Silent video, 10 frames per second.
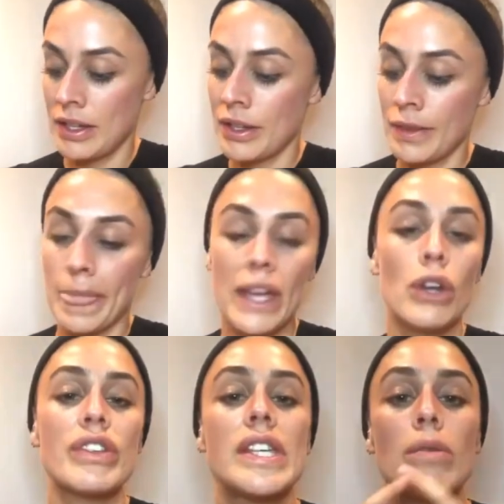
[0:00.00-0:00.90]
And
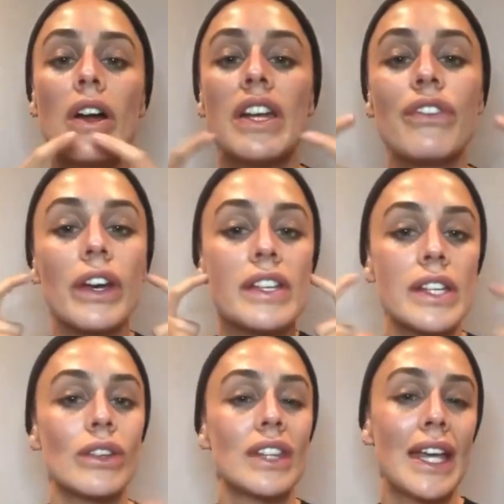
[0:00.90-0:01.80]
obviously we're only focusing on
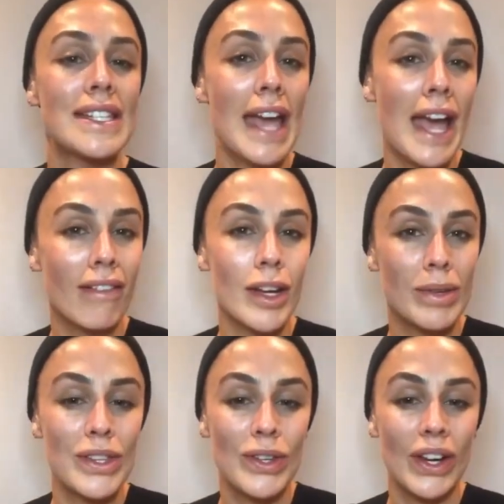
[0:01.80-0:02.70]
this area with you
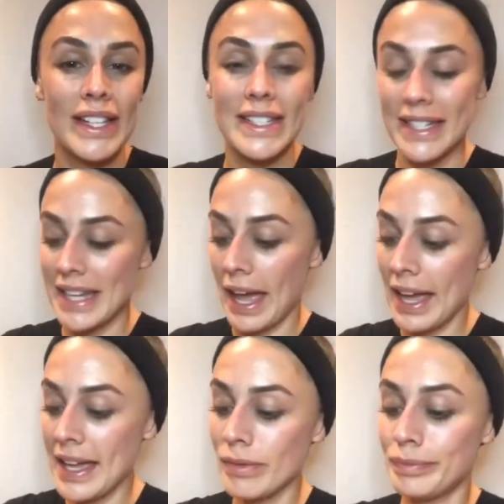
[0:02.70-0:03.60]
guys today.
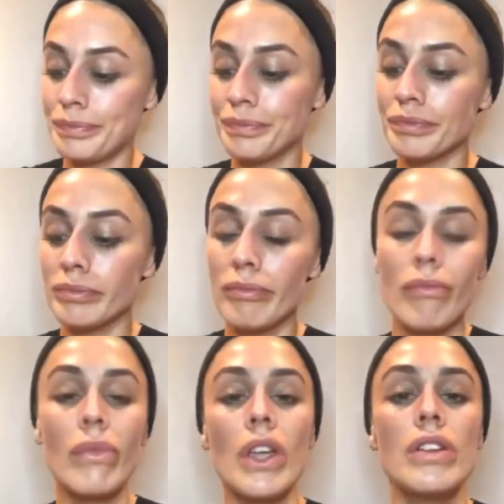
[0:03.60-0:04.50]

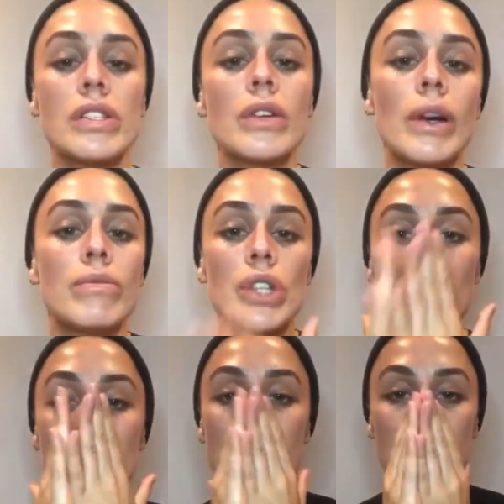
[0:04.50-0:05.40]
So I'm just
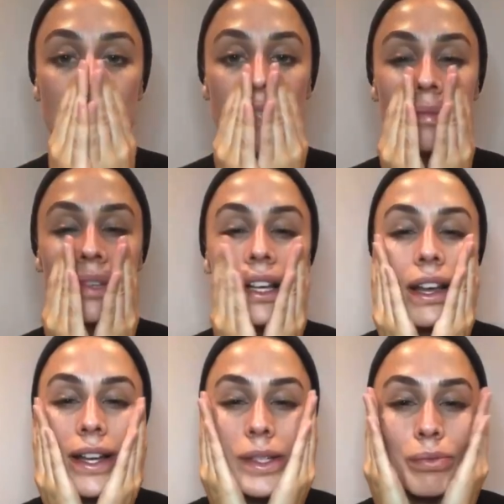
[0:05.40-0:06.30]
going to do some light
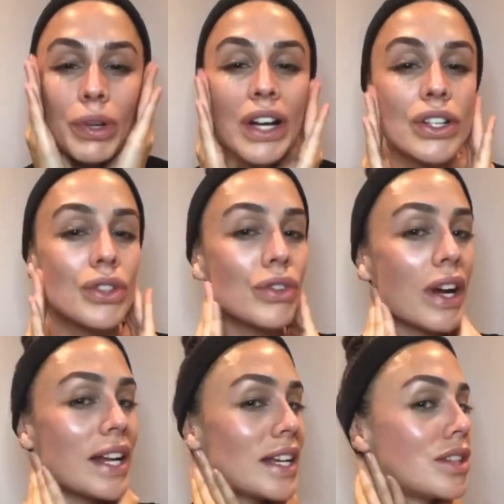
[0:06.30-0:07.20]
pressure
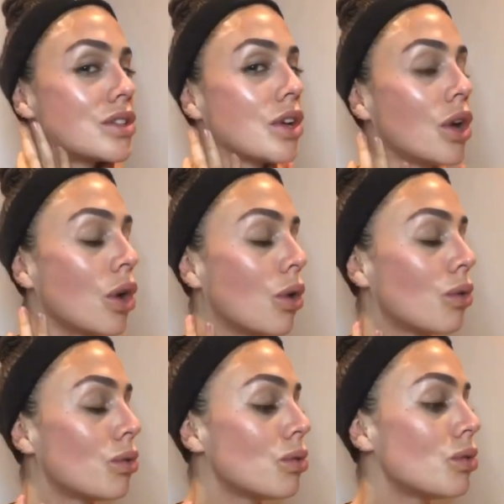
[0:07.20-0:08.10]
drainage
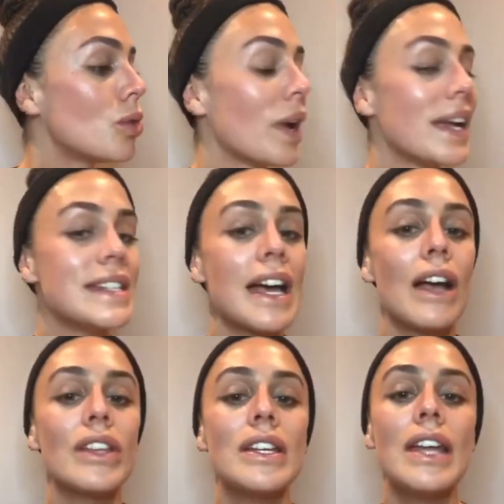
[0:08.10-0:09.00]
all the way down the
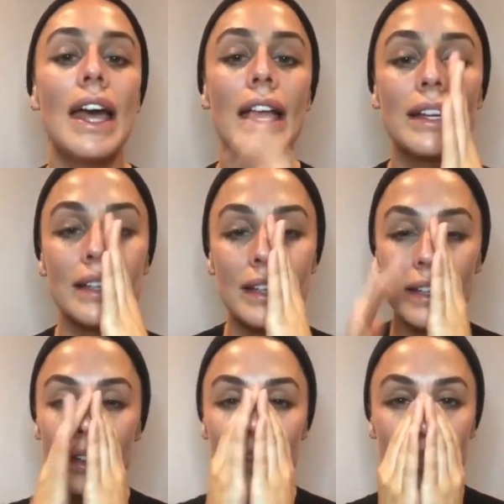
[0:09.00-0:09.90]
neck
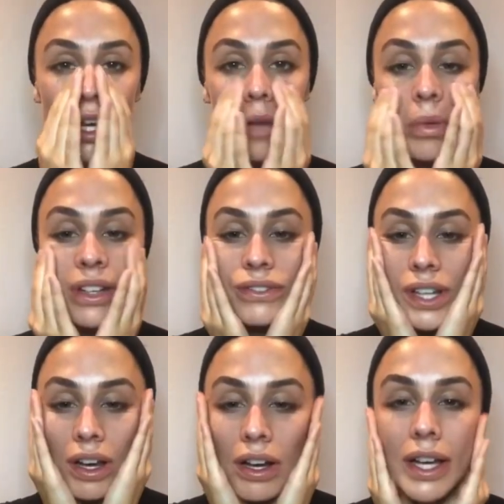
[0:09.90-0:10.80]
a couple of
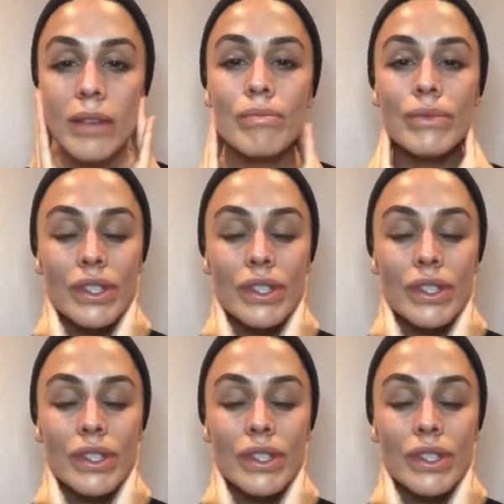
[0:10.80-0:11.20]
times.